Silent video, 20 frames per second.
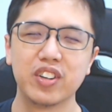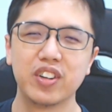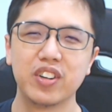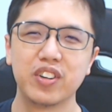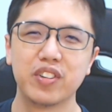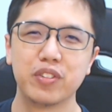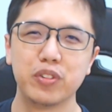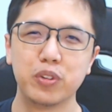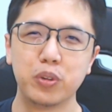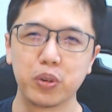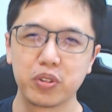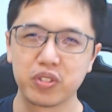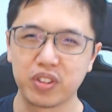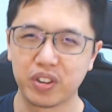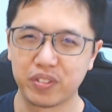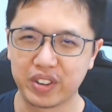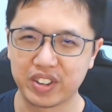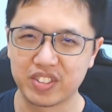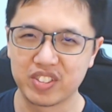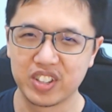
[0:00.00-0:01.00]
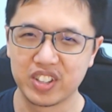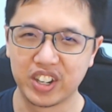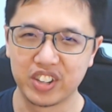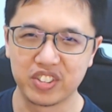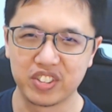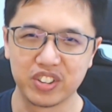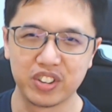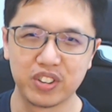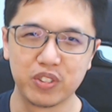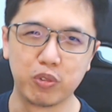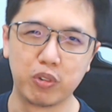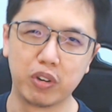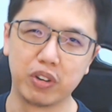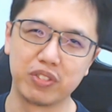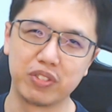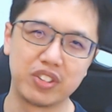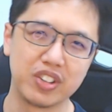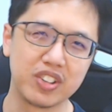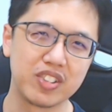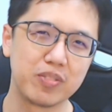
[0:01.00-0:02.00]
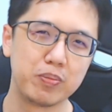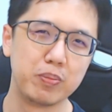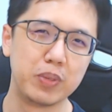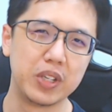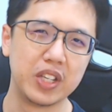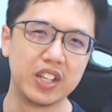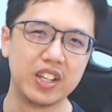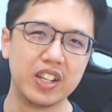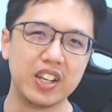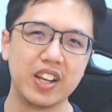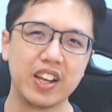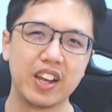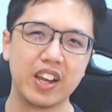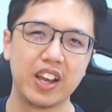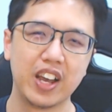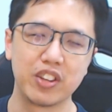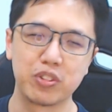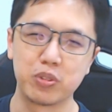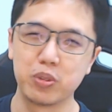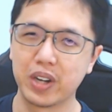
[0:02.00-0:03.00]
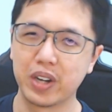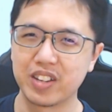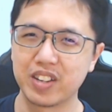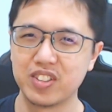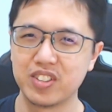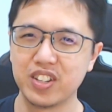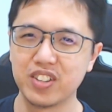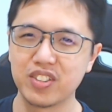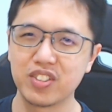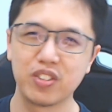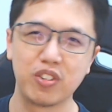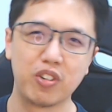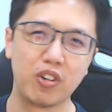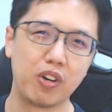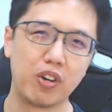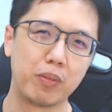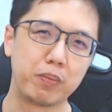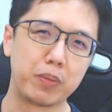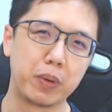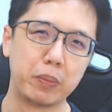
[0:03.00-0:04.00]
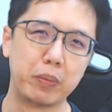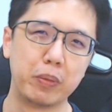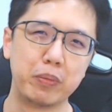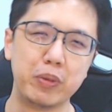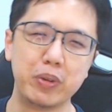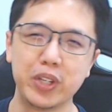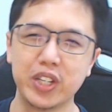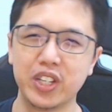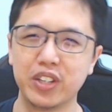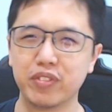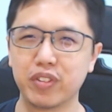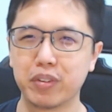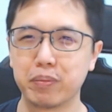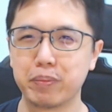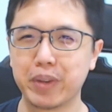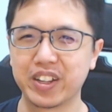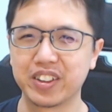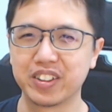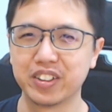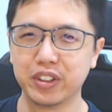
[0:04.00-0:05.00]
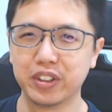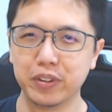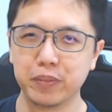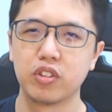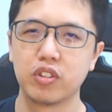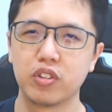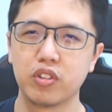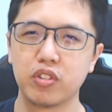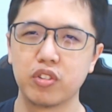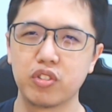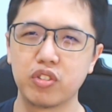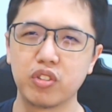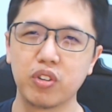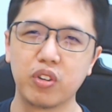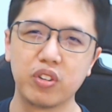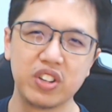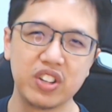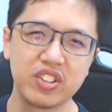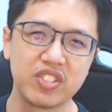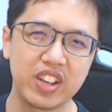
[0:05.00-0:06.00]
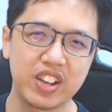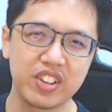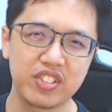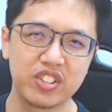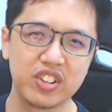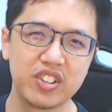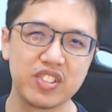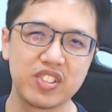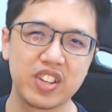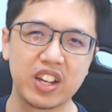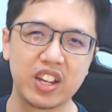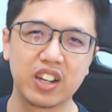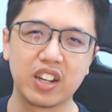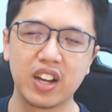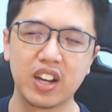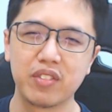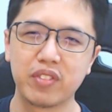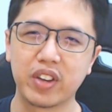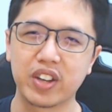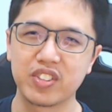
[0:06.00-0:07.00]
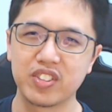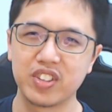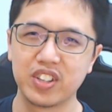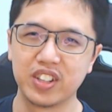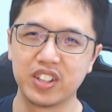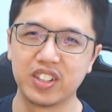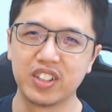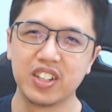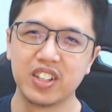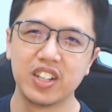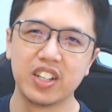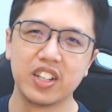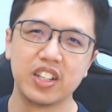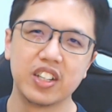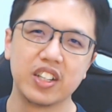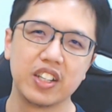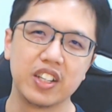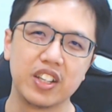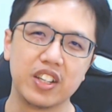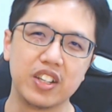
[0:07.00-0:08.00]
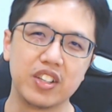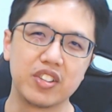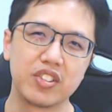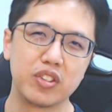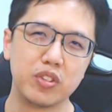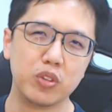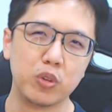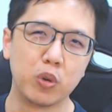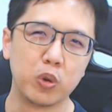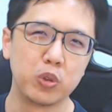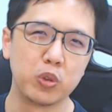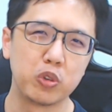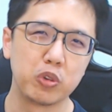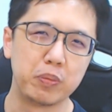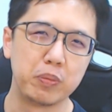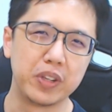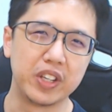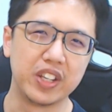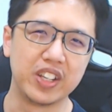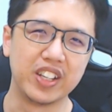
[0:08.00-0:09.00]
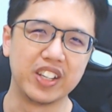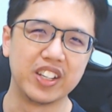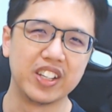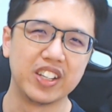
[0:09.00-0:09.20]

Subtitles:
dose of vaccination will just be as good as this, or probably even better. So this Astra Zeneca vaccine is known to be